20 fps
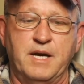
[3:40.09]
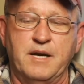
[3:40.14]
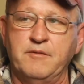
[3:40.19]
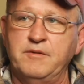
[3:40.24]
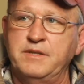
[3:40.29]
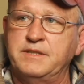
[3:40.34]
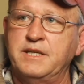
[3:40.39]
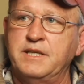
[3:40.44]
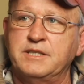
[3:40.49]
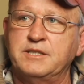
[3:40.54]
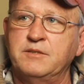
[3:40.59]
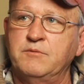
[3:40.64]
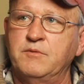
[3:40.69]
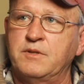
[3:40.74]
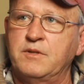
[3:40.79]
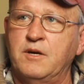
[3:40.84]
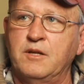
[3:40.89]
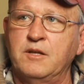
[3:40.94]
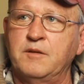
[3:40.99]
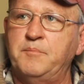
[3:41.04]
a recession with
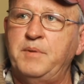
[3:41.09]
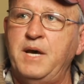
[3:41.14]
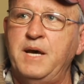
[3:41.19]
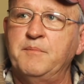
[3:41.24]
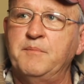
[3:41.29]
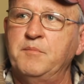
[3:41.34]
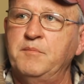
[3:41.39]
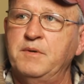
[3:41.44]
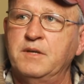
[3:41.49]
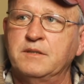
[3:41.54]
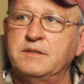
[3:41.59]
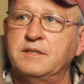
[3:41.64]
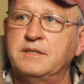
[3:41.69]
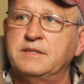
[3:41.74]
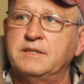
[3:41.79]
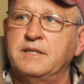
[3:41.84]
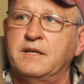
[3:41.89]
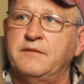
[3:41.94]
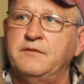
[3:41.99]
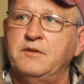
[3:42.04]
all the paper mills and
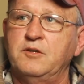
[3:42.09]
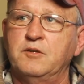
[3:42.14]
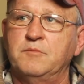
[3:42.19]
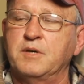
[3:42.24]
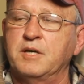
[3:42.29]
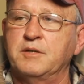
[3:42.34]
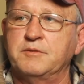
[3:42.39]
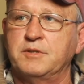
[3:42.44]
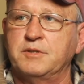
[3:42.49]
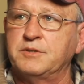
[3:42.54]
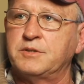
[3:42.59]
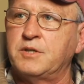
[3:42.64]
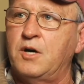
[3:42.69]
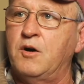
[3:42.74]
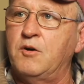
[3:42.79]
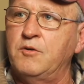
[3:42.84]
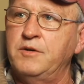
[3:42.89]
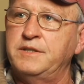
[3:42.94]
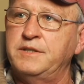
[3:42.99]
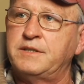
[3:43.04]
stuff, because it was
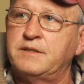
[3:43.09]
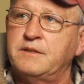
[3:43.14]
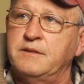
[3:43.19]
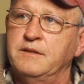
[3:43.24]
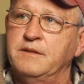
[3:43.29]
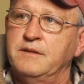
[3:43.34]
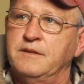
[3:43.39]
always,